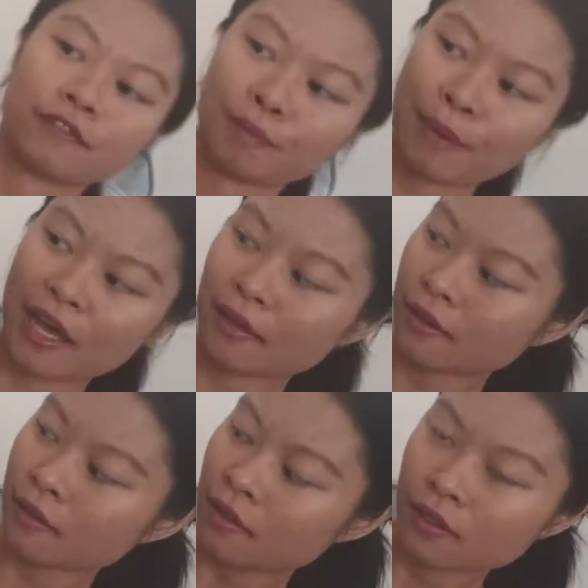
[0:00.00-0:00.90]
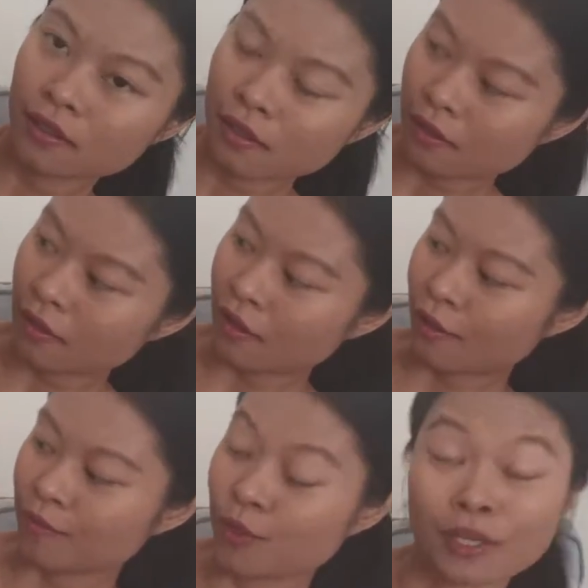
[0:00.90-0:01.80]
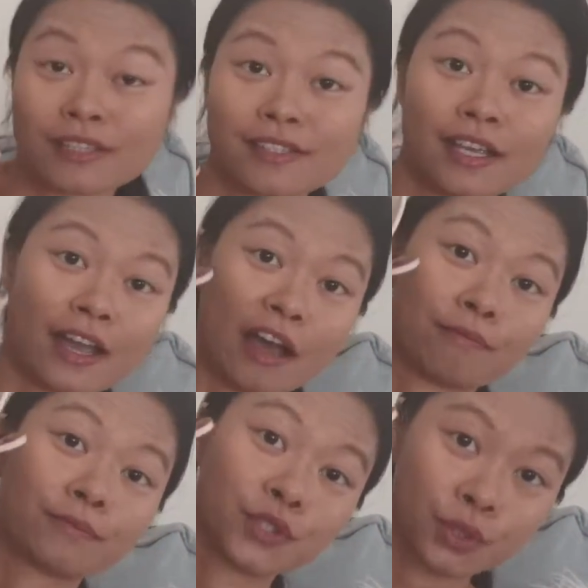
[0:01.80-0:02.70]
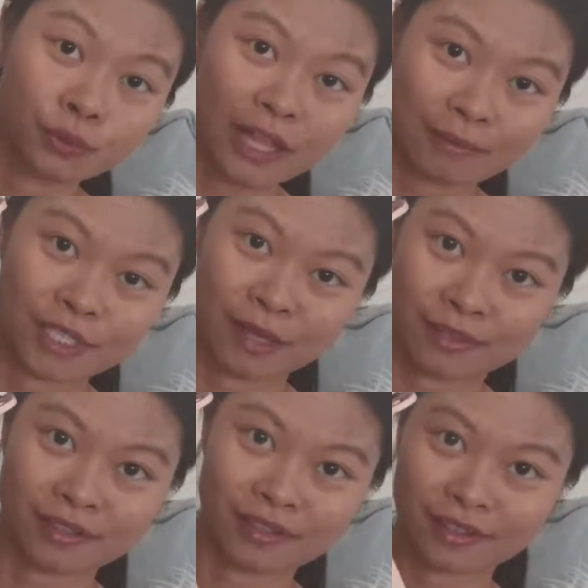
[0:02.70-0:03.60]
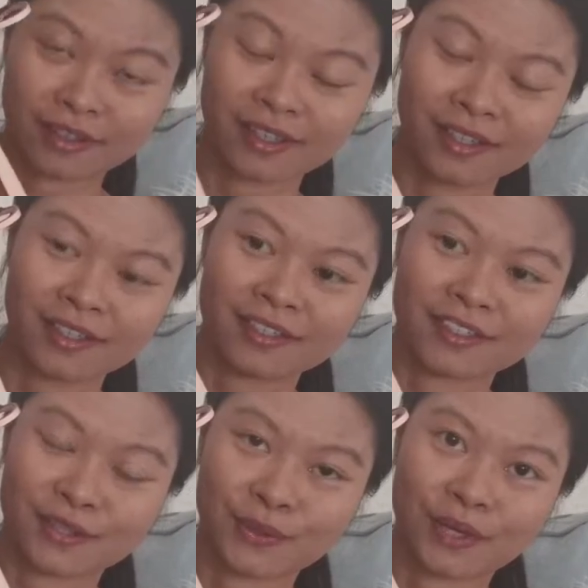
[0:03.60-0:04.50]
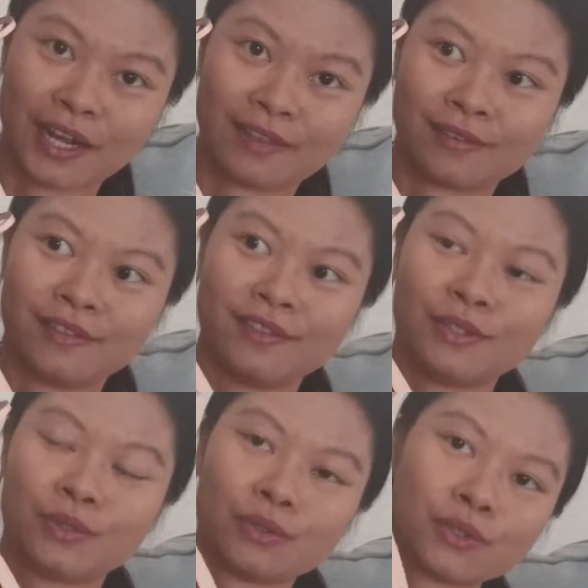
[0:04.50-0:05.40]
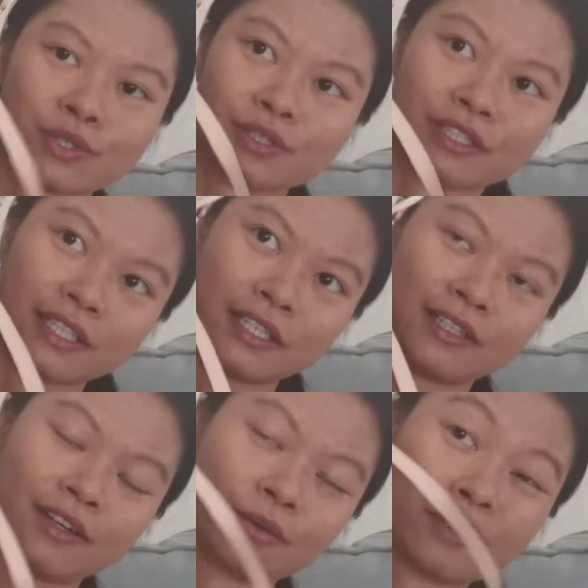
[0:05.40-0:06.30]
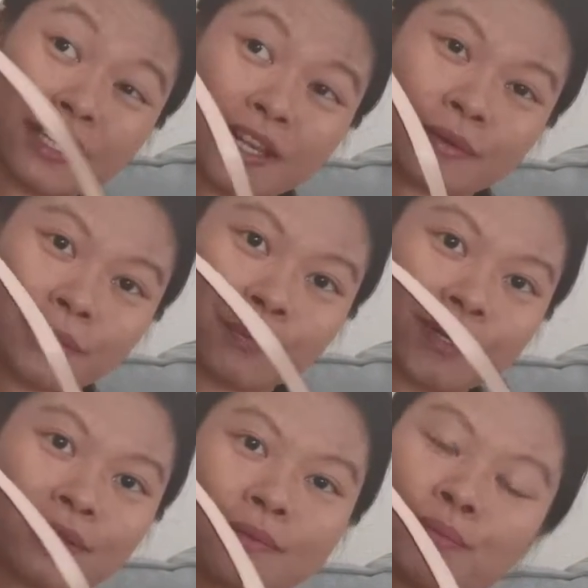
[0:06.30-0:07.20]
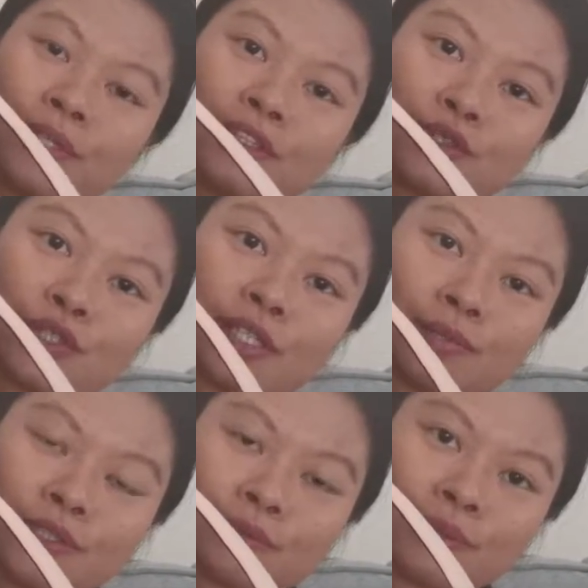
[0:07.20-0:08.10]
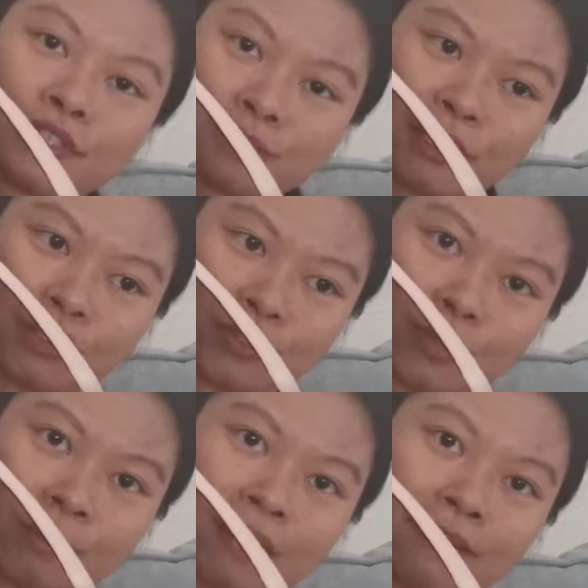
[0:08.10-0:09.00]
of the bag. You can see I have two laptops in here. So I usually only carry one, but this trip was really special.